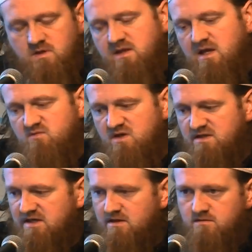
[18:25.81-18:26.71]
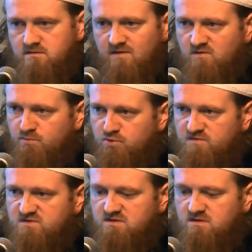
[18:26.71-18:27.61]
No, they have the adilla, they have their
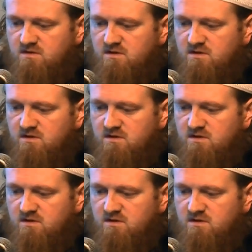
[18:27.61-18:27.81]
proofs,